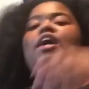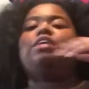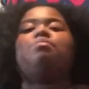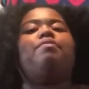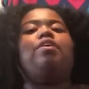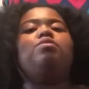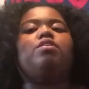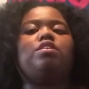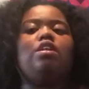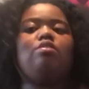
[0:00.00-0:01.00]
I guess my first
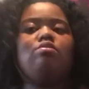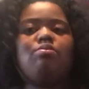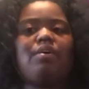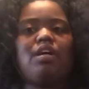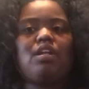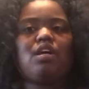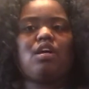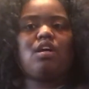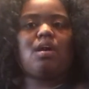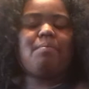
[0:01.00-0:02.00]
one is to lose weight.
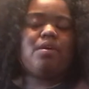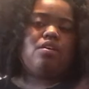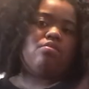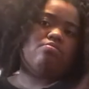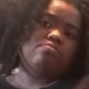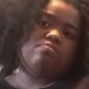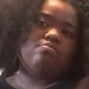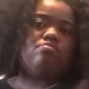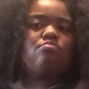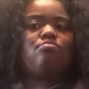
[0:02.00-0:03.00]
Like, I mean,
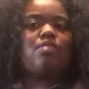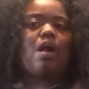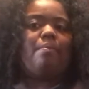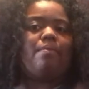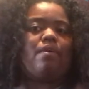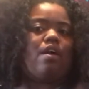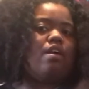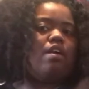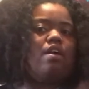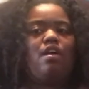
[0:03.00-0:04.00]
I'm,
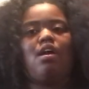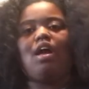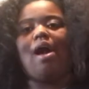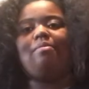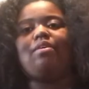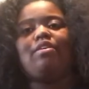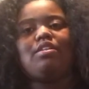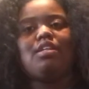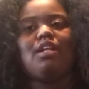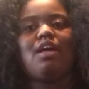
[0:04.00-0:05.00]
I'm
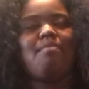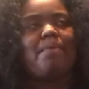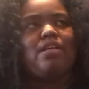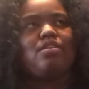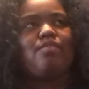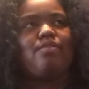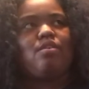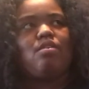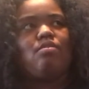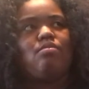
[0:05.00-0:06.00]
learning to love myself, you
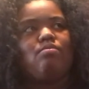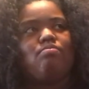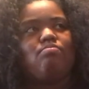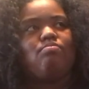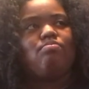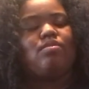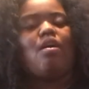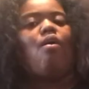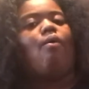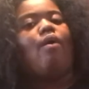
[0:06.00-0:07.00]
know?
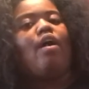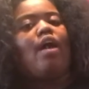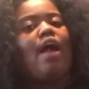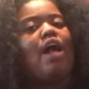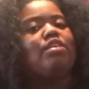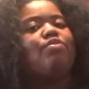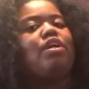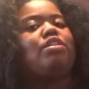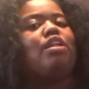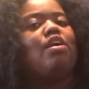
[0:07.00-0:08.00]
So, I just
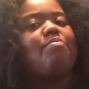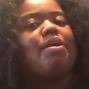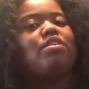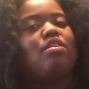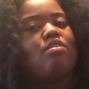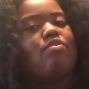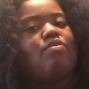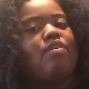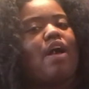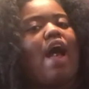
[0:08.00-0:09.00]
feel like to love myself,
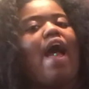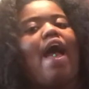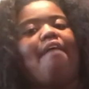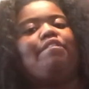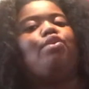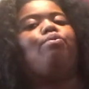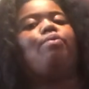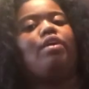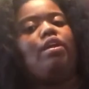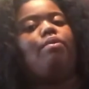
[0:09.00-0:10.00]
I have to
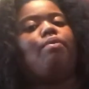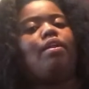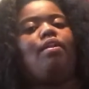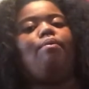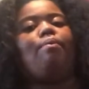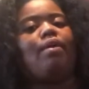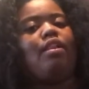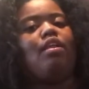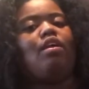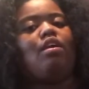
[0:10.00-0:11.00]
really, really,
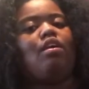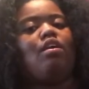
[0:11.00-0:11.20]
really